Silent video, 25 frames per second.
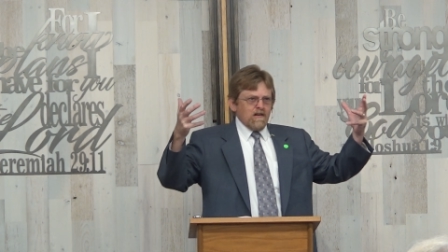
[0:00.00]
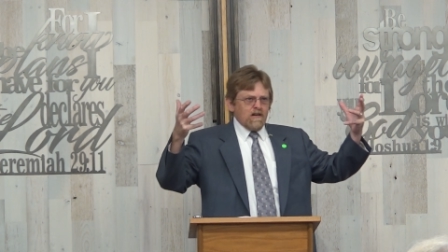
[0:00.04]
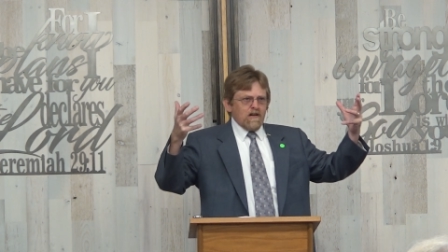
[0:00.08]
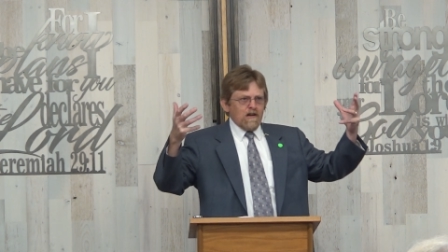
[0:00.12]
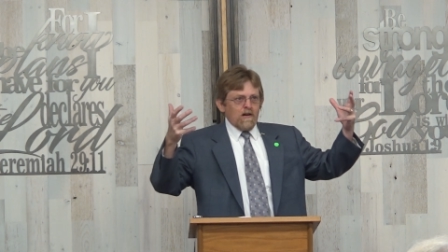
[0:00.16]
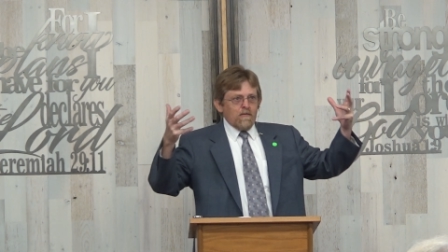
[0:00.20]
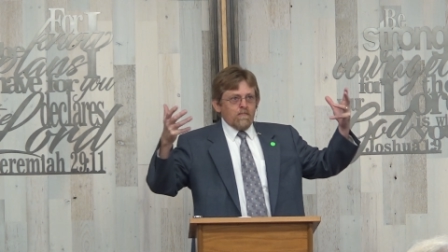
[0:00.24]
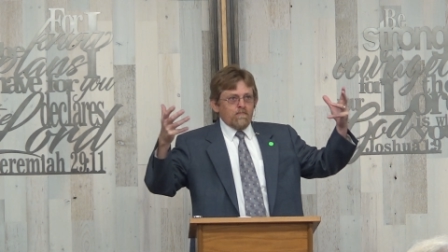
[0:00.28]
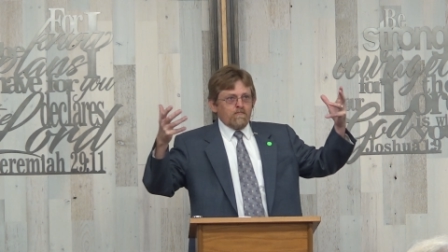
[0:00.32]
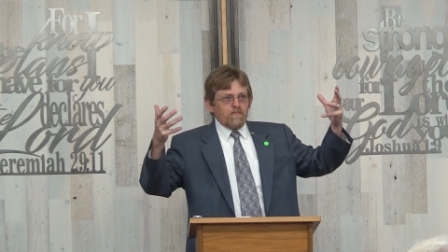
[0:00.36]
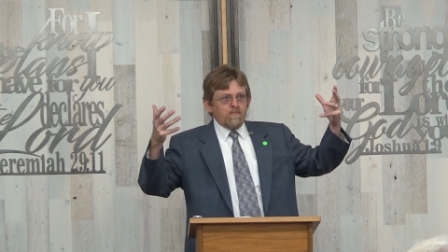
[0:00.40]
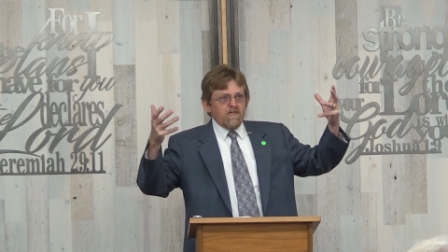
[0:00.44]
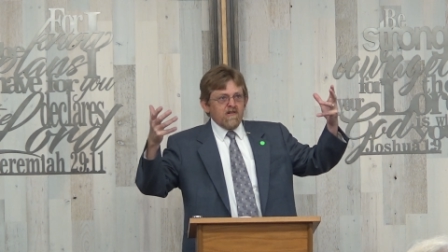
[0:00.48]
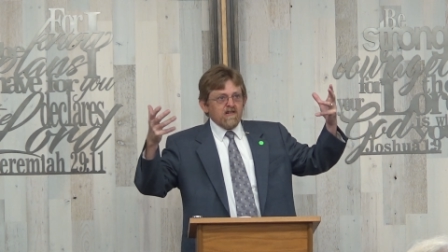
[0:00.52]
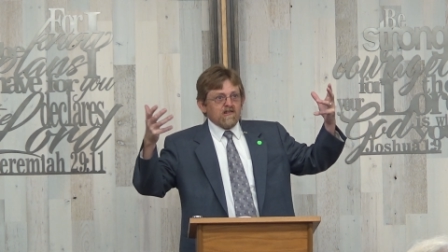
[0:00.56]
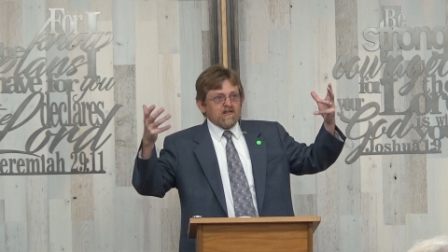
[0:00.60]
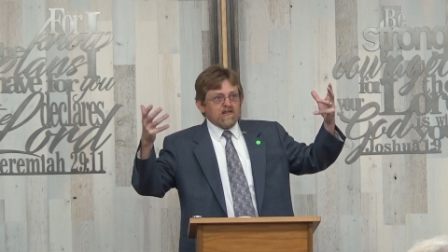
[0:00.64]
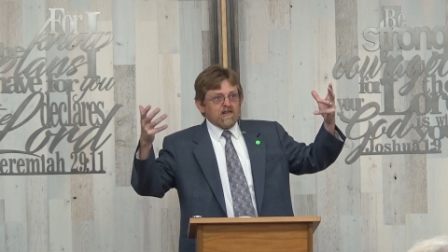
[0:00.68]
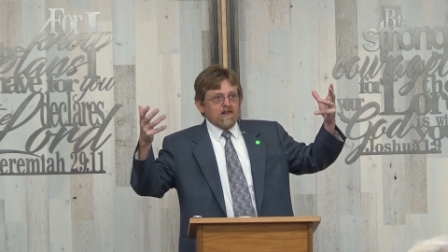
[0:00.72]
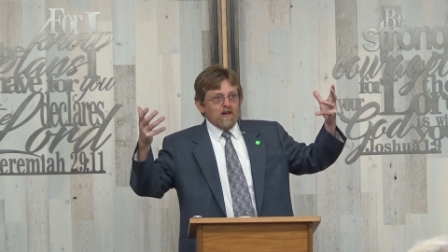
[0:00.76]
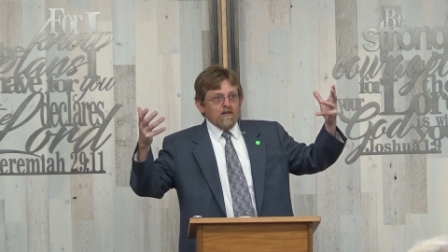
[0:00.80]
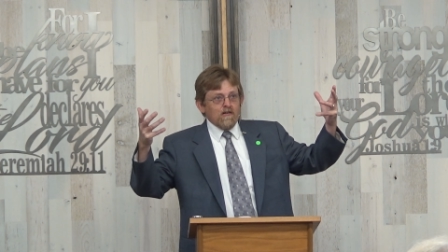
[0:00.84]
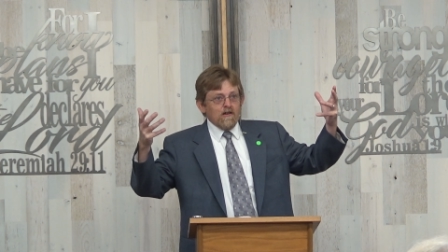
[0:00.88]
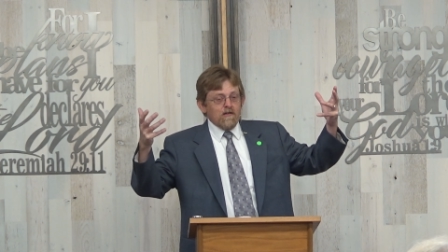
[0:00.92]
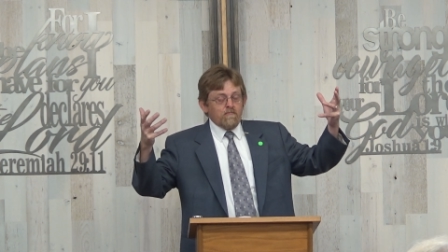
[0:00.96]
a big
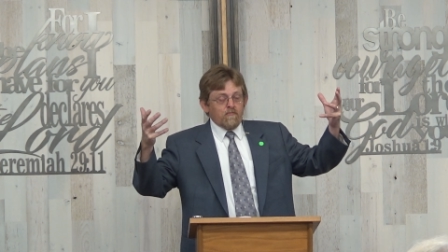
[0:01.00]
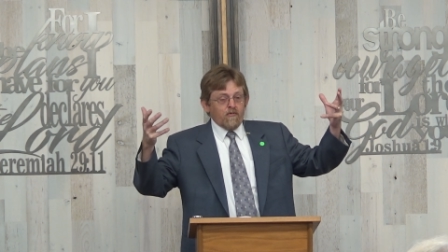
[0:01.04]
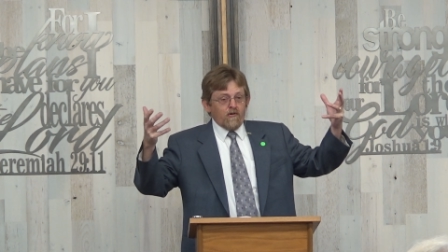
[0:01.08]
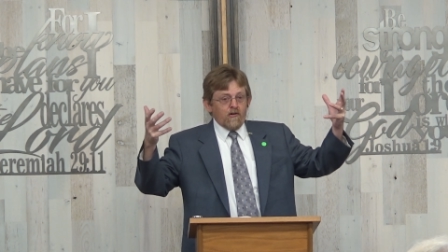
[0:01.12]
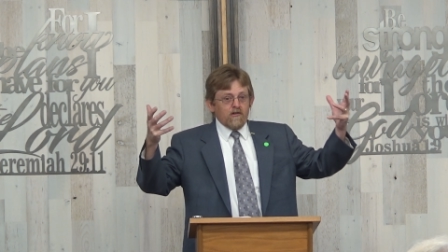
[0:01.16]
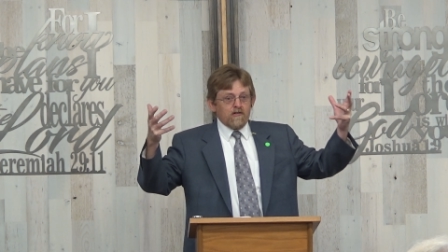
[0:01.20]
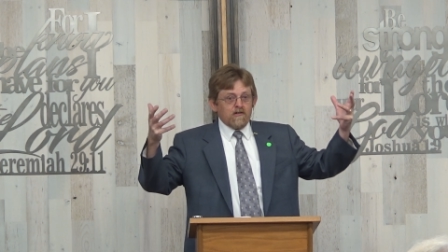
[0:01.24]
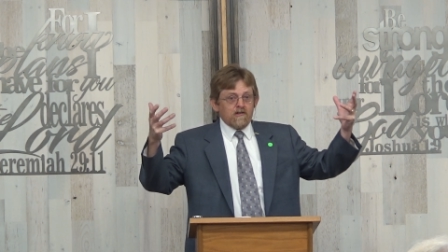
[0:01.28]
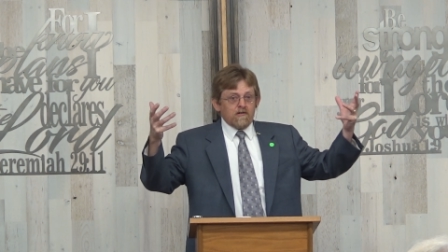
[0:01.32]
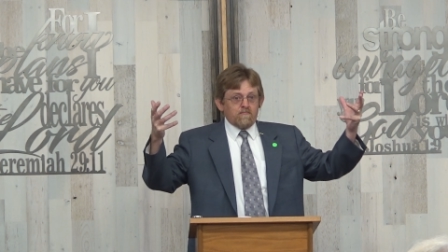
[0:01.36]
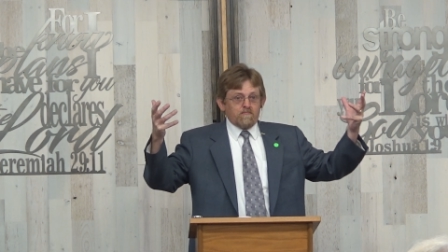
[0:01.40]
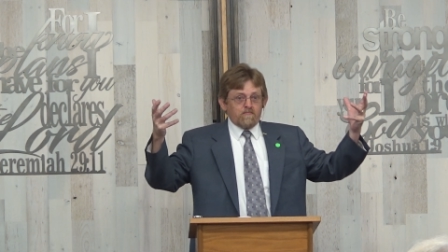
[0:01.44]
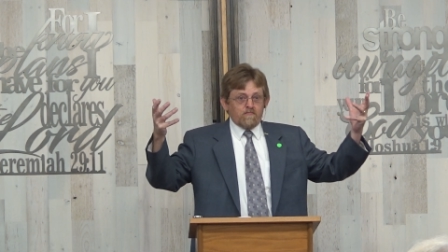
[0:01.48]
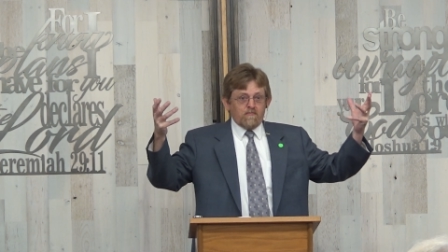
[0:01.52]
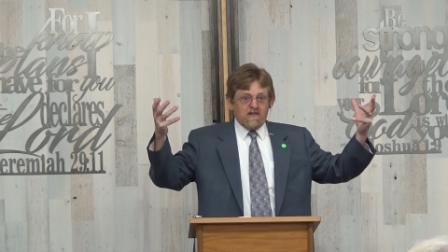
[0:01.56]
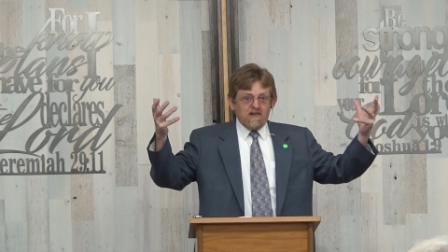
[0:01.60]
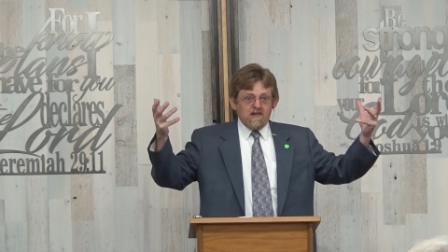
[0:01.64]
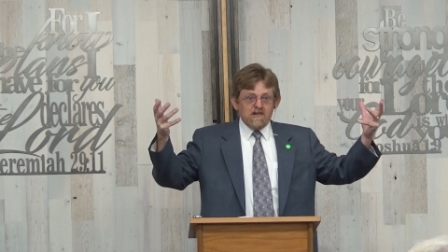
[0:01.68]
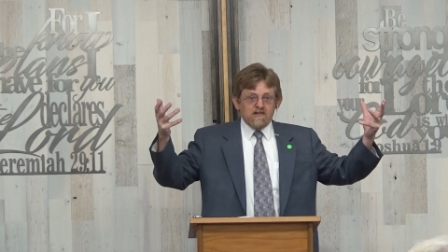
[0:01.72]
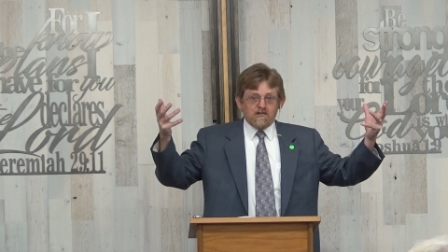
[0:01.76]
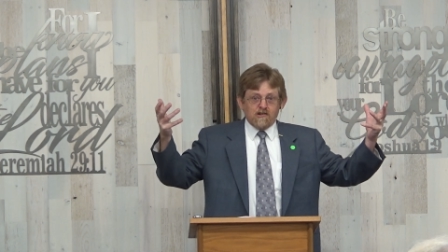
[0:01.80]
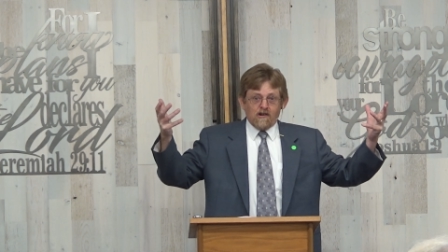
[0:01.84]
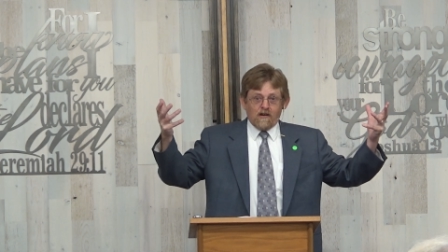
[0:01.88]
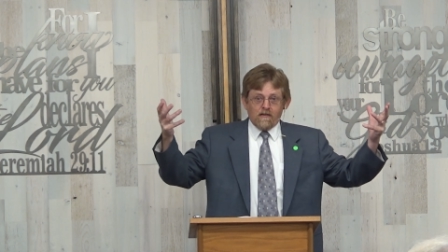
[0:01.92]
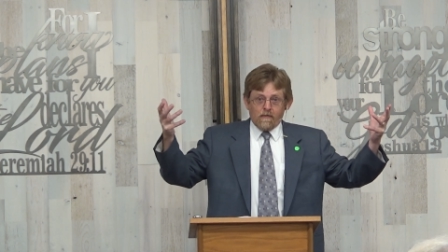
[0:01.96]
scary bird that
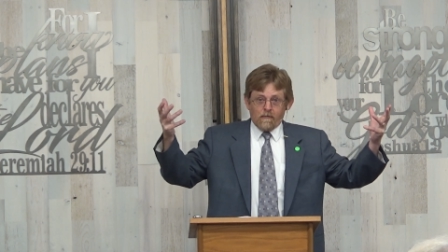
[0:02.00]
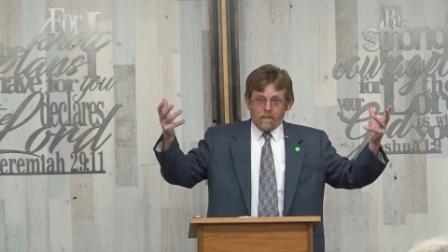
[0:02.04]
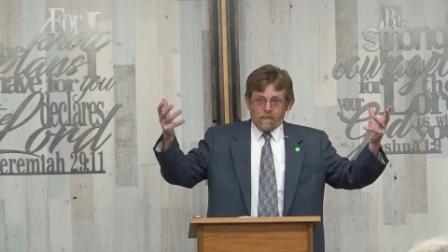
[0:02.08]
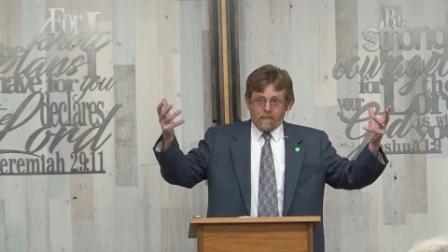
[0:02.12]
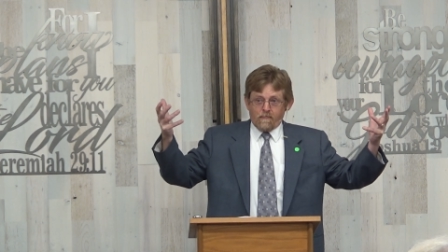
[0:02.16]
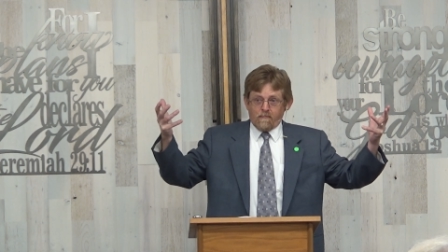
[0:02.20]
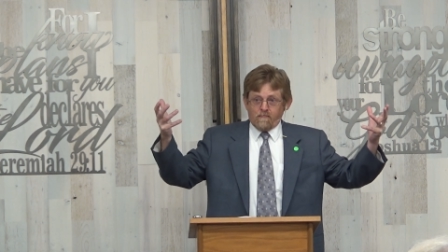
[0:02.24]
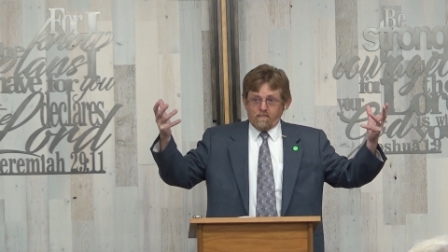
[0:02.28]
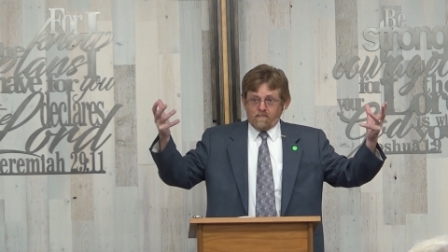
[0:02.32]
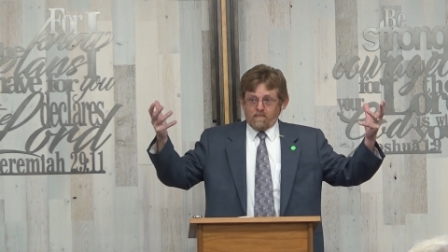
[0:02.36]
eats other